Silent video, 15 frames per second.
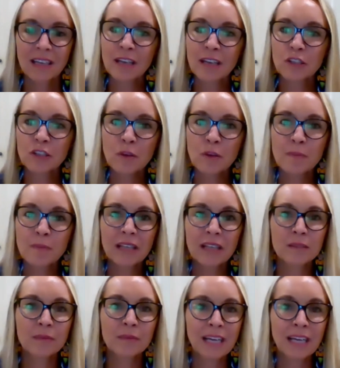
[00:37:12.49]
And
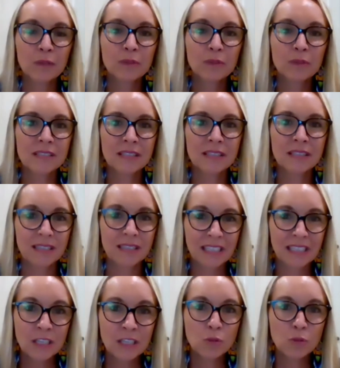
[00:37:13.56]
Malcolm Gladwell says
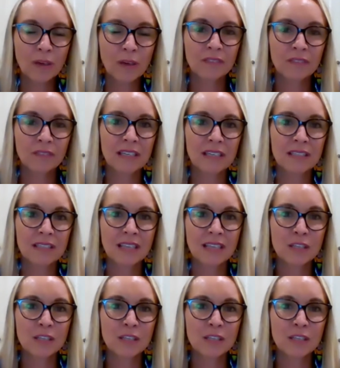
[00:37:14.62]
that each one of us